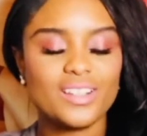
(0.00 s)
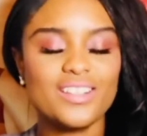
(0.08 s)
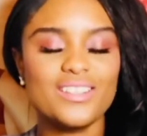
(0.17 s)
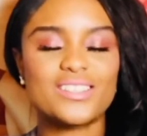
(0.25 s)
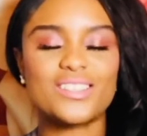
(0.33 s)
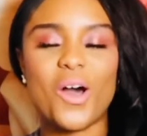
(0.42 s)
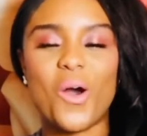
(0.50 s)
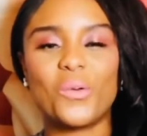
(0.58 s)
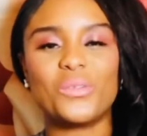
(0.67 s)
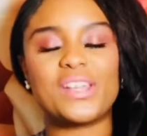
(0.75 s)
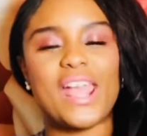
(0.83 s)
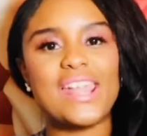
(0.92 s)

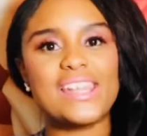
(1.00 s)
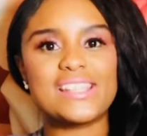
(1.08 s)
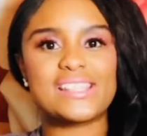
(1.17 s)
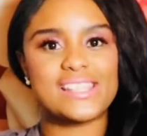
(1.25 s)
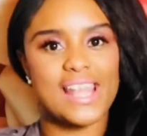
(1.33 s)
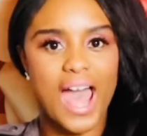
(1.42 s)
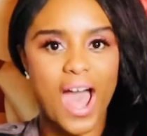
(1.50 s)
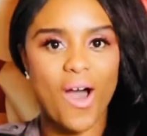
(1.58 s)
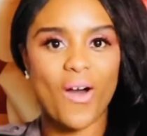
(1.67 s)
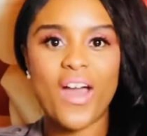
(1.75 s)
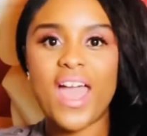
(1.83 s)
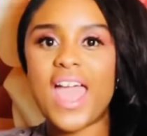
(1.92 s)
So Nate is
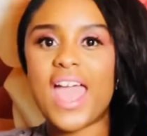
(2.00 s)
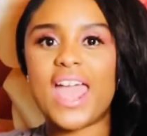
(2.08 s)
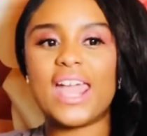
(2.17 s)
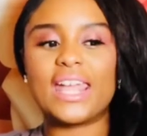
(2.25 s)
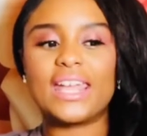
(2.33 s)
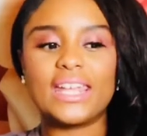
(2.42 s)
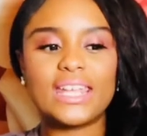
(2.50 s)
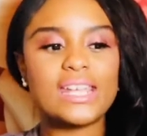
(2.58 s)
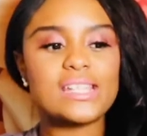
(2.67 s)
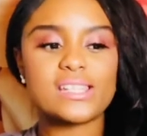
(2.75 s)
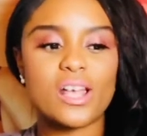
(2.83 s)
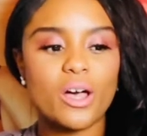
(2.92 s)
down and he
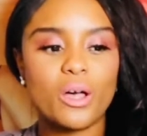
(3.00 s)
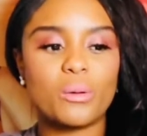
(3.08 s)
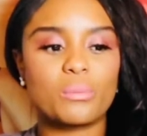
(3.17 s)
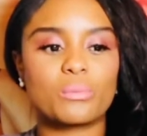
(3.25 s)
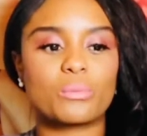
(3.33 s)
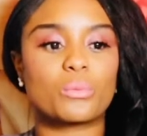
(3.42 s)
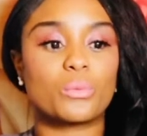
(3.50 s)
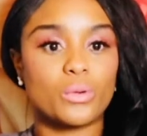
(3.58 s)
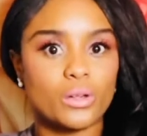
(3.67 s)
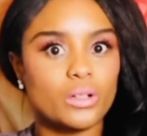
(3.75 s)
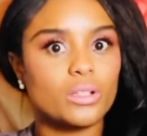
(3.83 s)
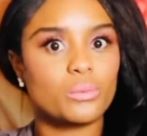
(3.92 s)
gets up
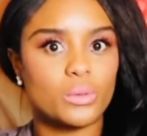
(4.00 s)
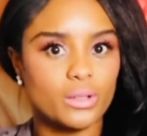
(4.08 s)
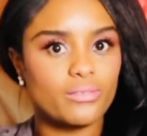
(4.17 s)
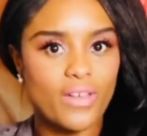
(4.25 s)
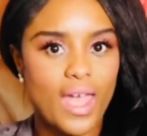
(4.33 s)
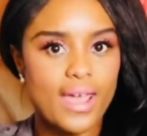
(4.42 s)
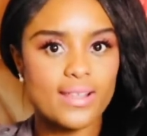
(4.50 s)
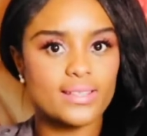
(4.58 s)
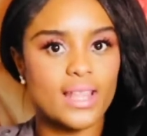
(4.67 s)
really, really fast.